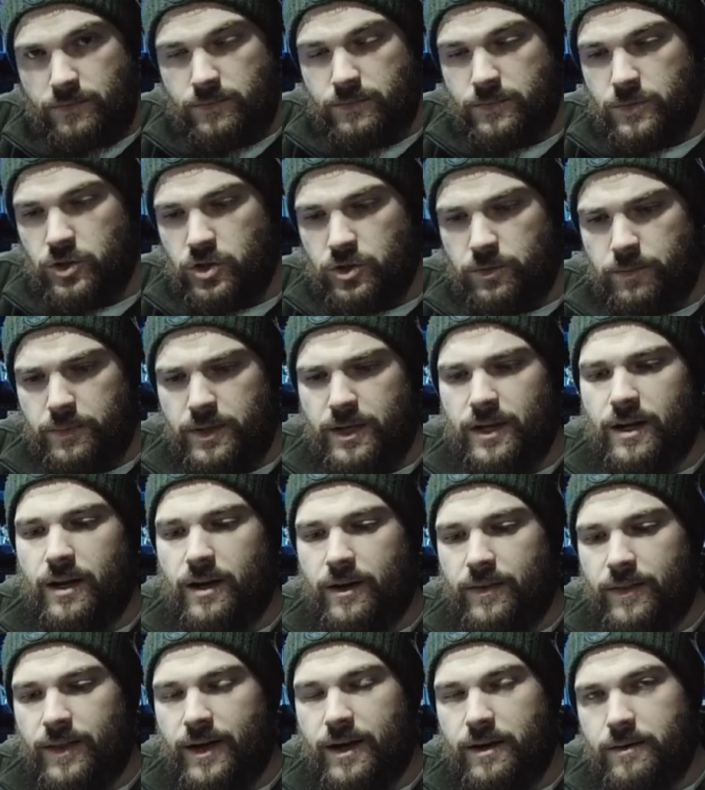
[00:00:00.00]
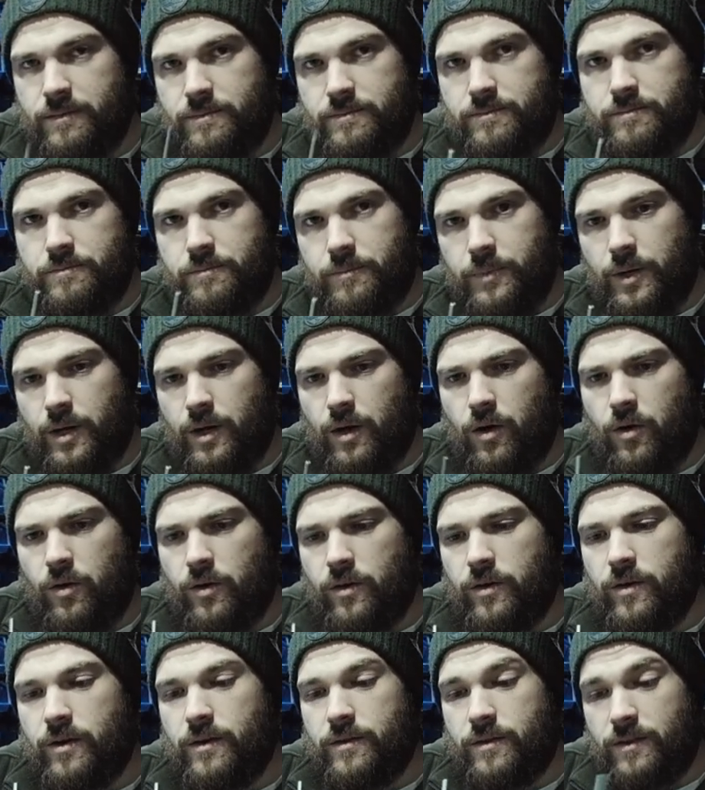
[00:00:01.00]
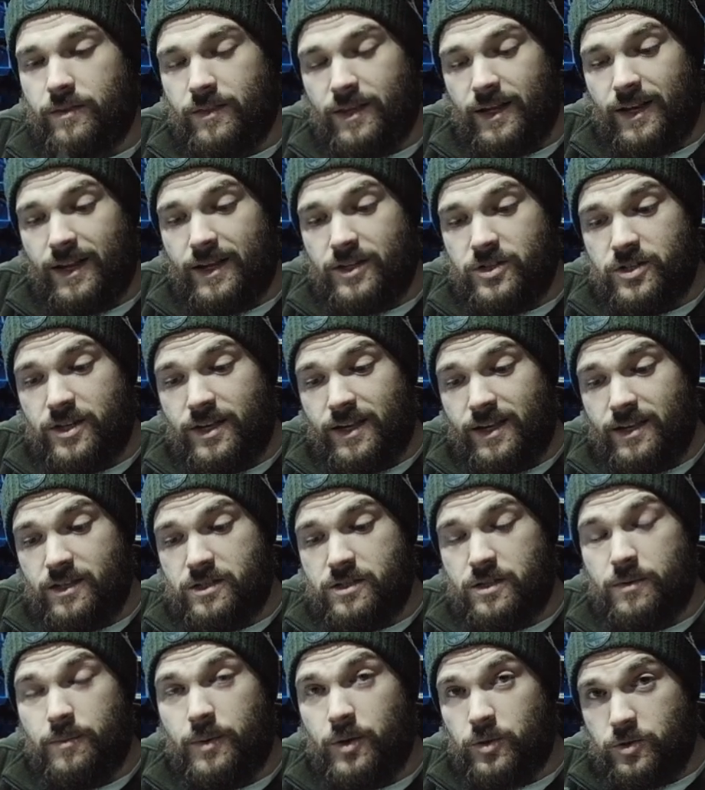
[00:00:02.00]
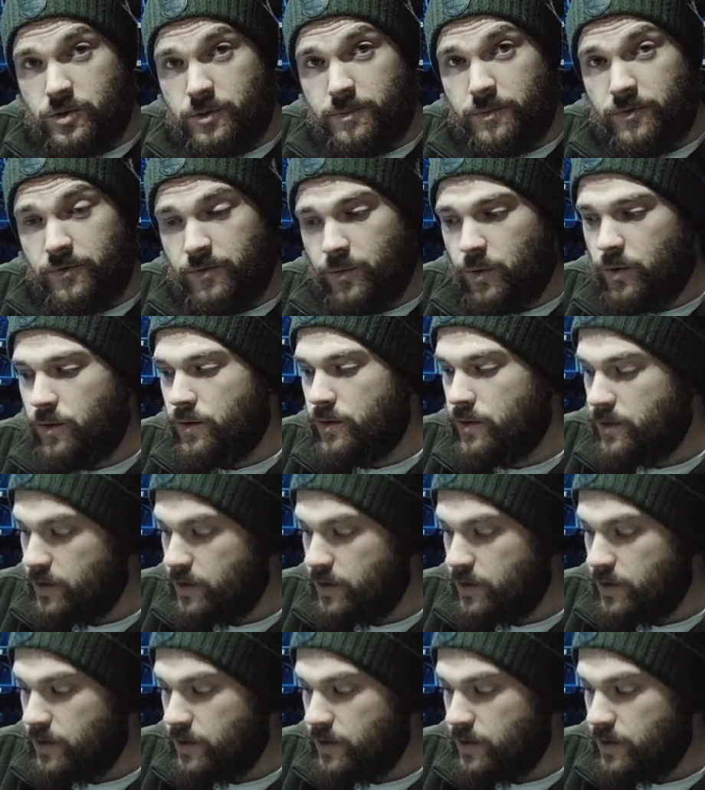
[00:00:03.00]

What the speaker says: something like that, but longer. I think that actually is the bottom of one.